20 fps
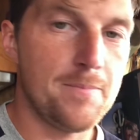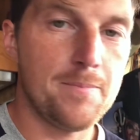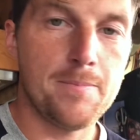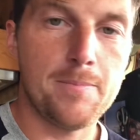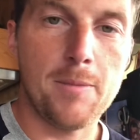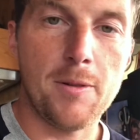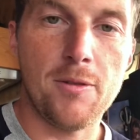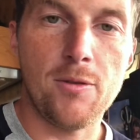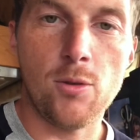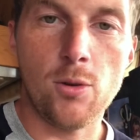
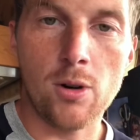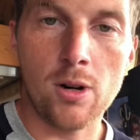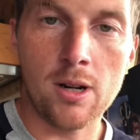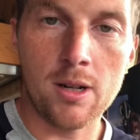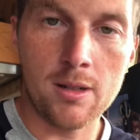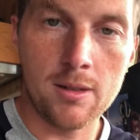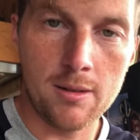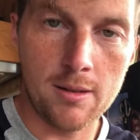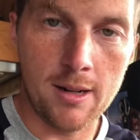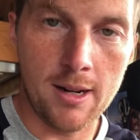
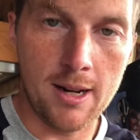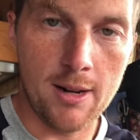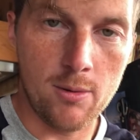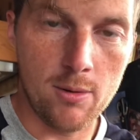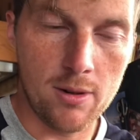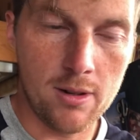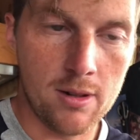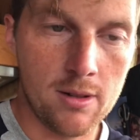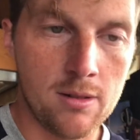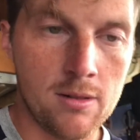before
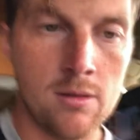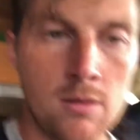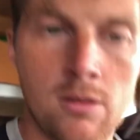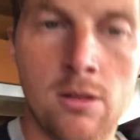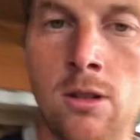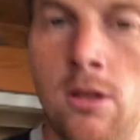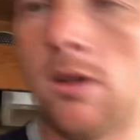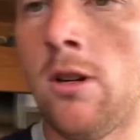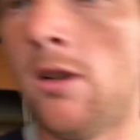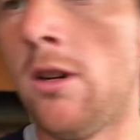anyone
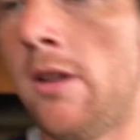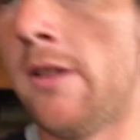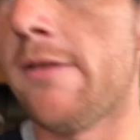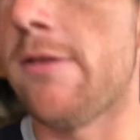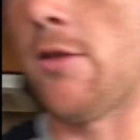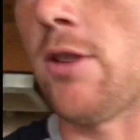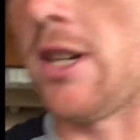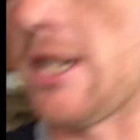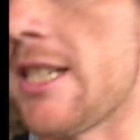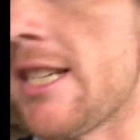
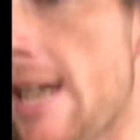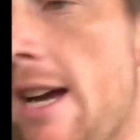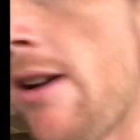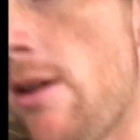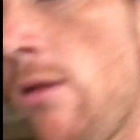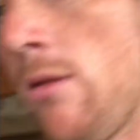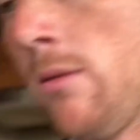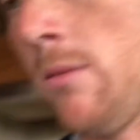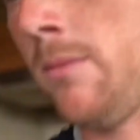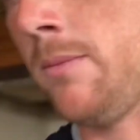freaks
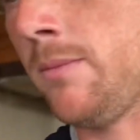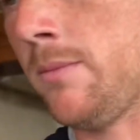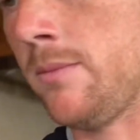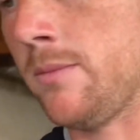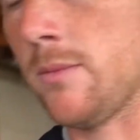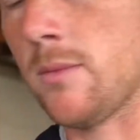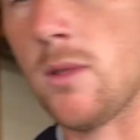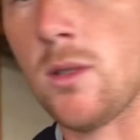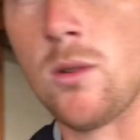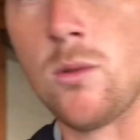out,
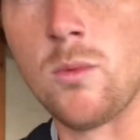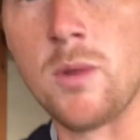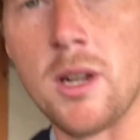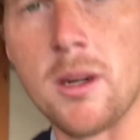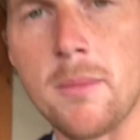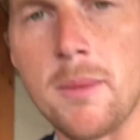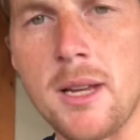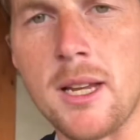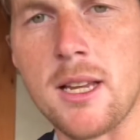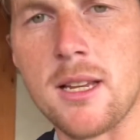we
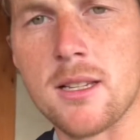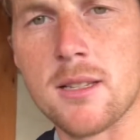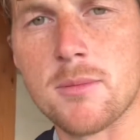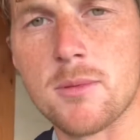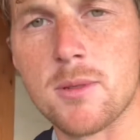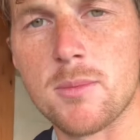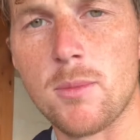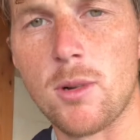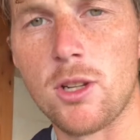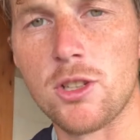are making some
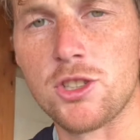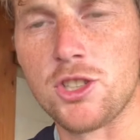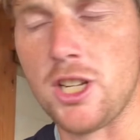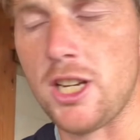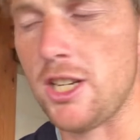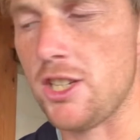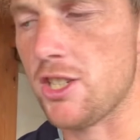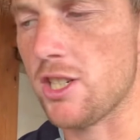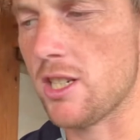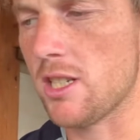small
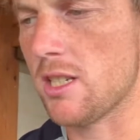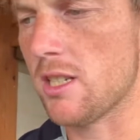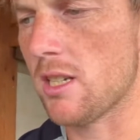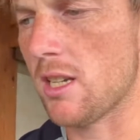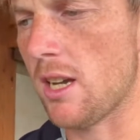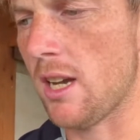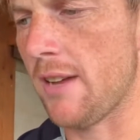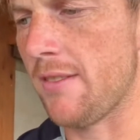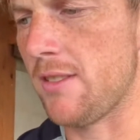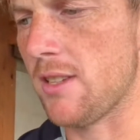changes.
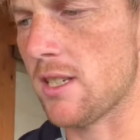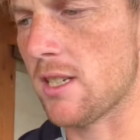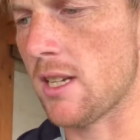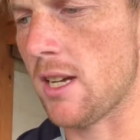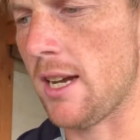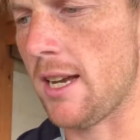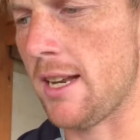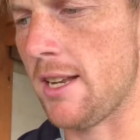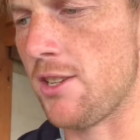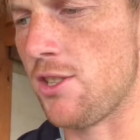I've
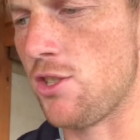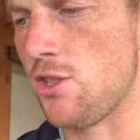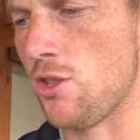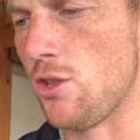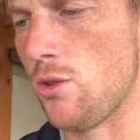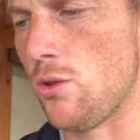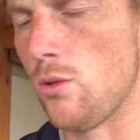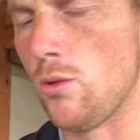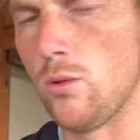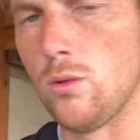decided
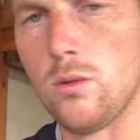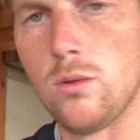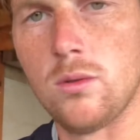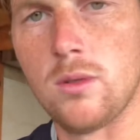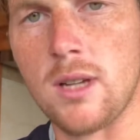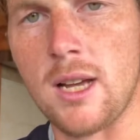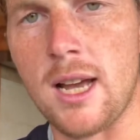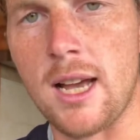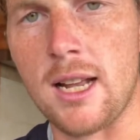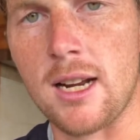to
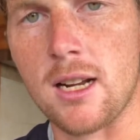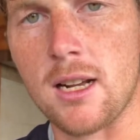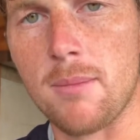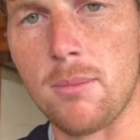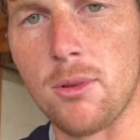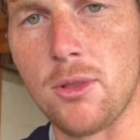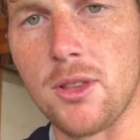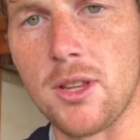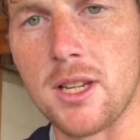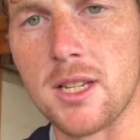add a
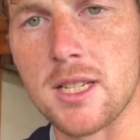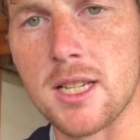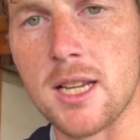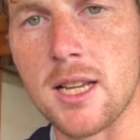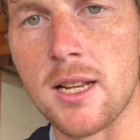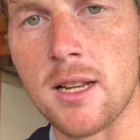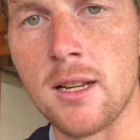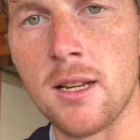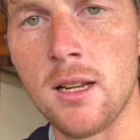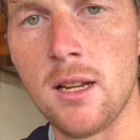couple things
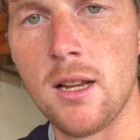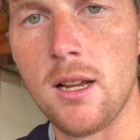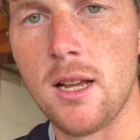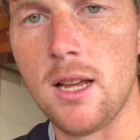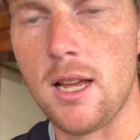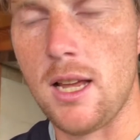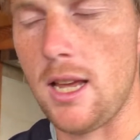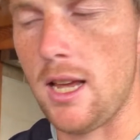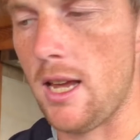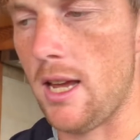in
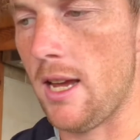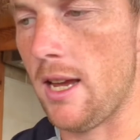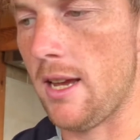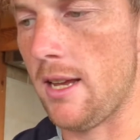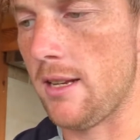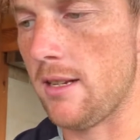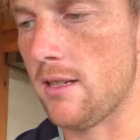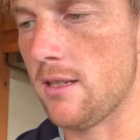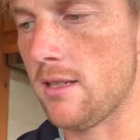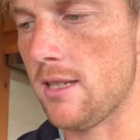
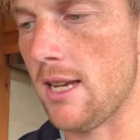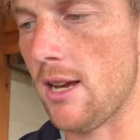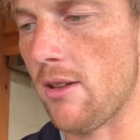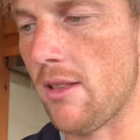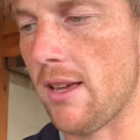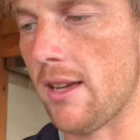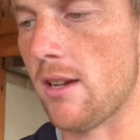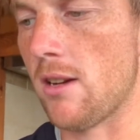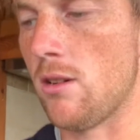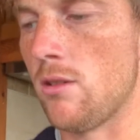and see how
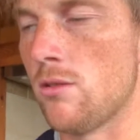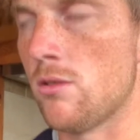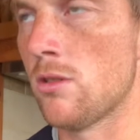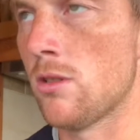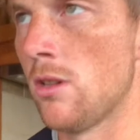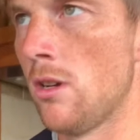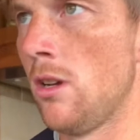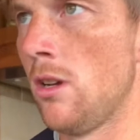that goes.